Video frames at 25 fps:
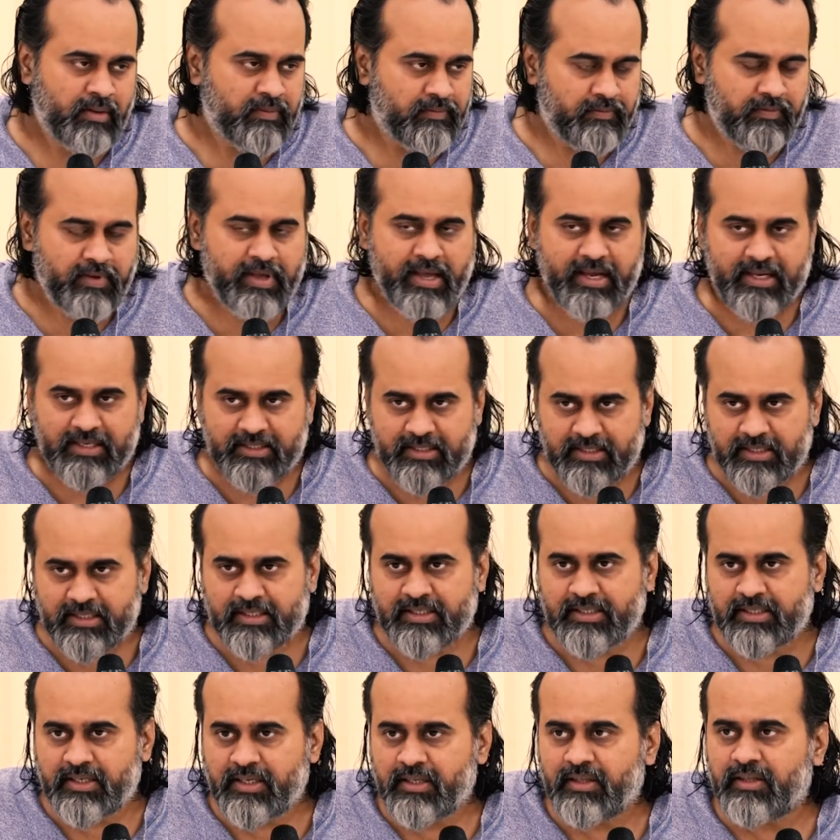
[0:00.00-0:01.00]
We
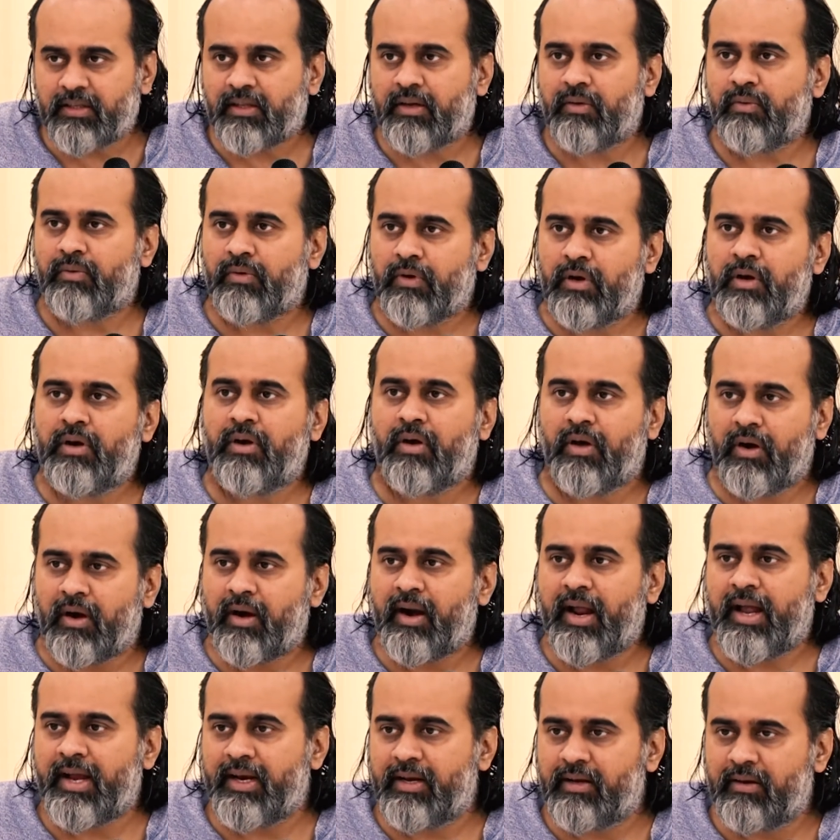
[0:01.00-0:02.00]
exist in the world, all
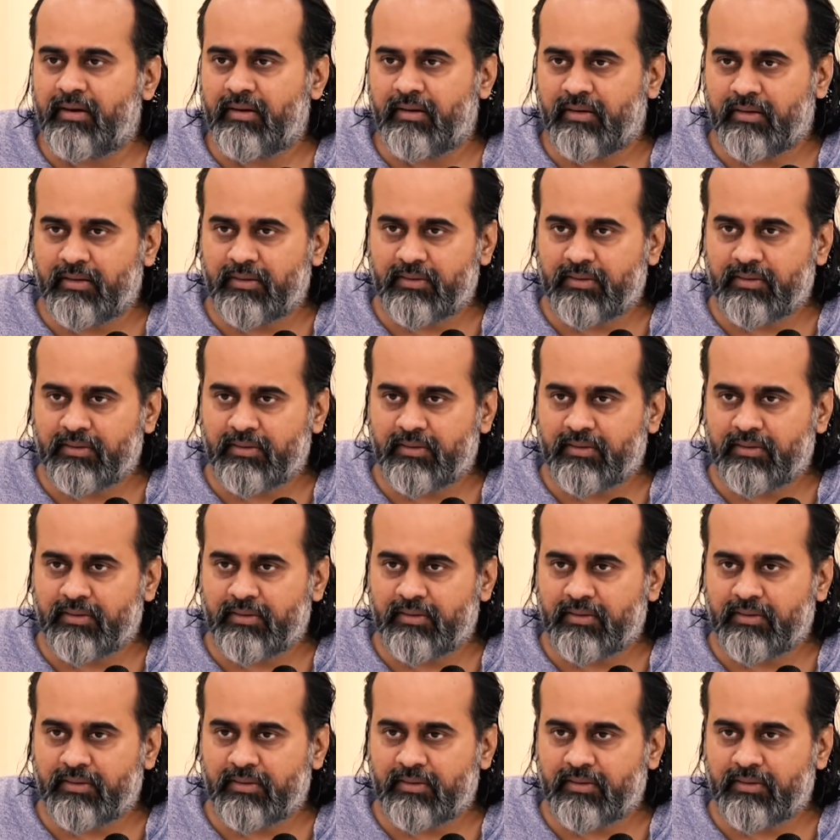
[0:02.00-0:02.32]
right.